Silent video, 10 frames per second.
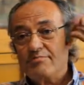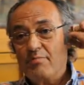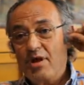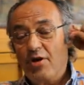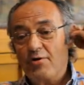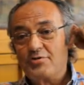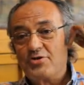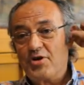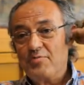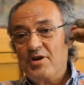below
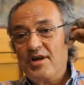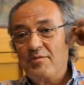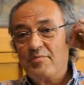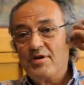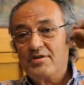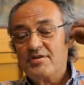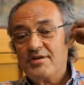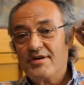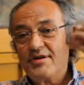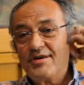Germany, but
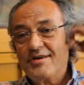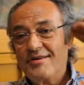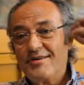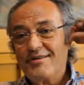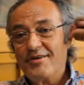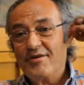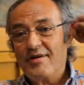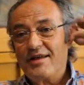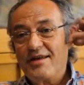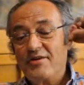
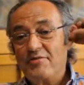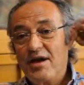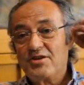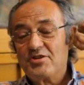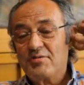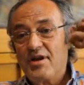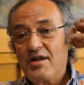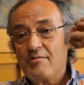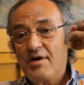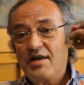and Russia, but
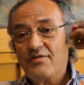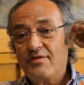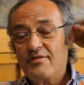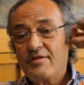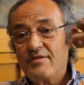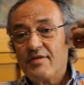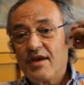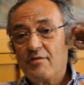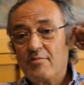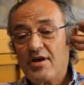otherwise it's the
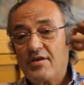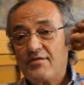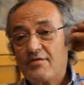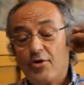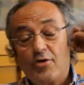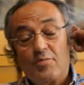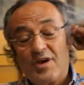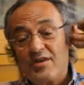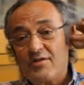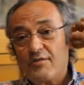third
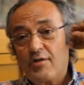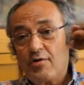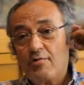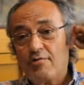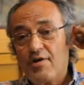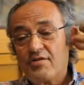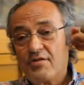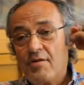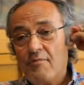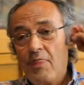biggest if you include
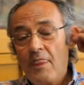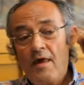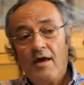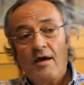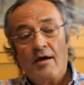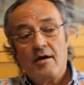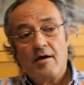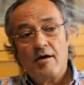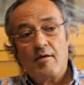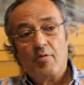Russia,
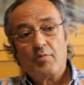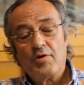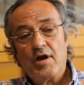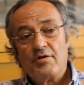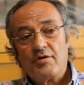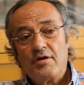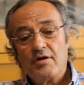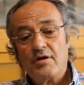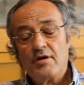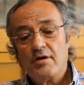population
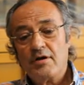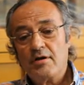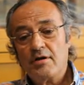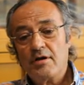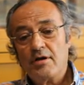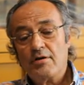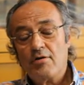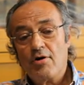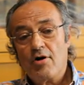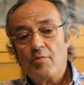in
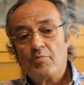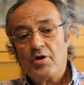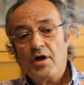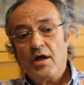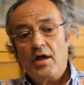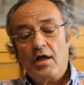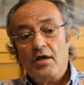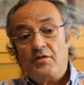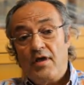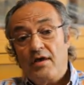Europe.
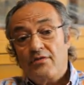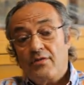It has